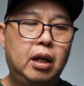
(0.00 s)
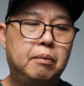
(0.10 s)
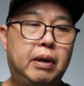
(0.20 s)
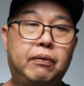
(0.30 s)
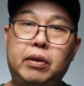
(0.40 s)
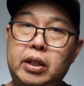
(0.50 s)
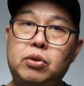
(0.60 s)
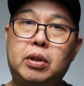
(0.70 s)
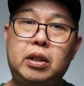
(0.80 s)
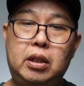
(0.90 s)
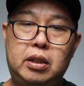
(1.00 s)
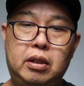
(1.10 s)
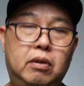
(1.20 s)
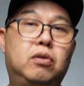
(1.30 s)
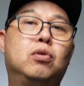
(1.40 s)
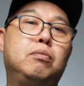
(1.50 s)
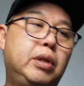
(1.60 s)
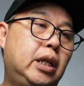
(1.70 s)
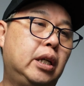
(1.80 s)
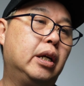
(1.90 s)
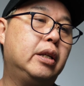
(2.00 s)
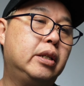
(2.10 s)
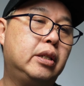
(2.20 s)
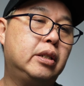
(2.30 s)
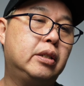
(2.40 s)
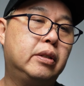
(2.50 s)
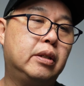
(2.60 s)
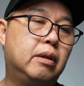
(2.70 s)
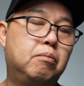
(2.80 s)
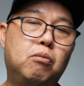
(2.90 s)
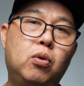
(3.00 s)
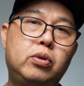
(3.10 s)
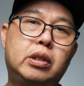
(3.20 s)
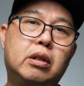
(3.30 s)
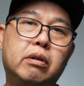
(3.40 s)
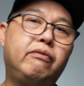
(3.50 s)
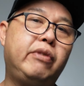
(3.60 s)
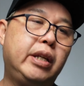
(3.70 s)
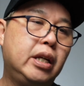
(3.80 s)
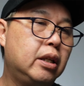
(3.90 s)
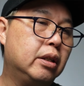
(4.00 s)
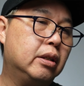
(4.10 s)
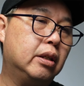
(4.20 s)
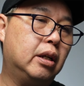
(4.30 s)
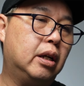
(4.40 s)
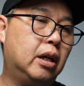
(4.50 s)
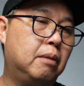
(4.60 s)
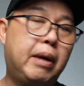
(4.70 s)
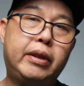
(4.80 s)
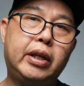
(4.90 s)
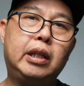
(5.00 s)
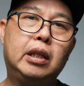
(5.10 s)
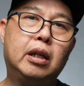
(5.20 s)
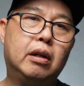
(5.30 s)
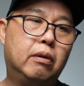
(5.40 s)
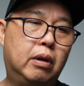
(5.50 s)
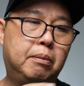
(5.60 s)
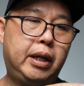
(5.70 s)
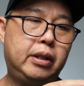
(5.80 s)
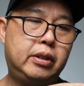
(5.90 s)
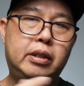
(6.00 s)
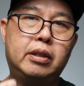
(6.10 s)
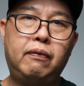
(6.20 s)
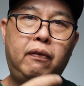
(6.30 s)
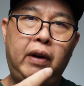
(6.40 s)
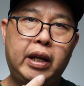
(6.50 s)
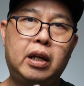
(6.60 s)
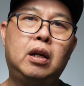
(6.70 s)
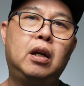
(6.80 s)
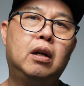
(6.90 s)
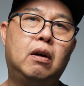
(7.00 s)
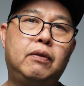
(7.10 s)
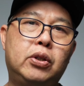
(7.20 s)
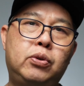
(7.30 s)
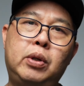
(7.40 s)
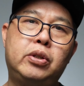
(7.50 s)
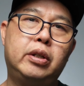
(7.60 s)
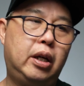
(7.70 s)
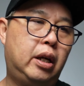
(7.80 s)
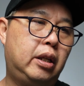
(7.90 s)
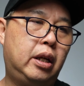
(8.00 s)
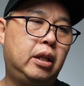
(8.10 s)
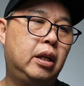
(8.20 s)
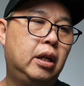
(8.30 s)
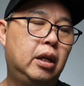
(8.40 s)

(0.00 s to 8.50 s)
But for this one, this, to me, this is the most convenient method, whereby it's just a flick of the switch and then